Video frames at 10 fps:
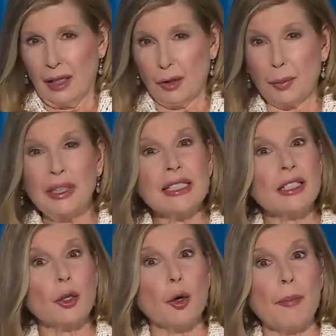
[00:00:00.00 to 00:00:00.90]
Well, police
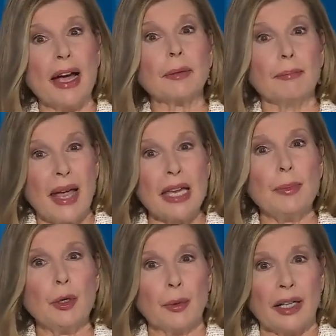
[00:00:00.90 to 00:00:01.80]
in Quebec may
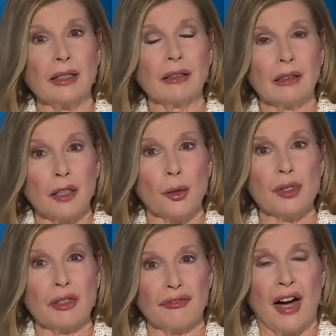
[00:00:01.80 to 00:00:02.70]
be ready to
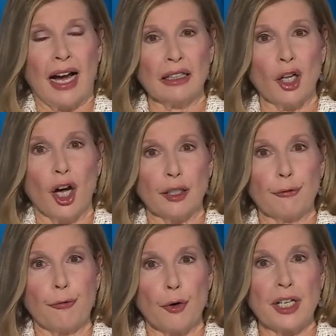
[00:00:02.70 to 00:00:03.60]
close the file on a
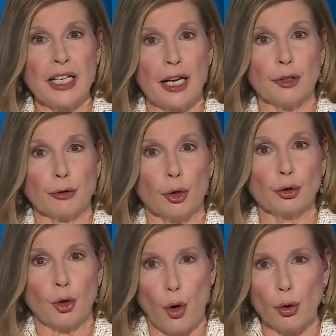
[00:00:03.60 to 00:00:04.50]
48 year
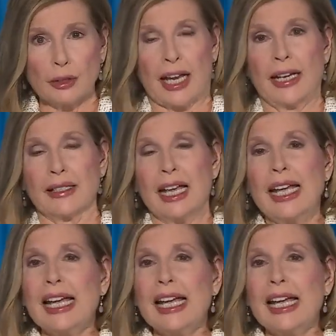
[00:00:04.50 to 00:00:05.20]
old cold case.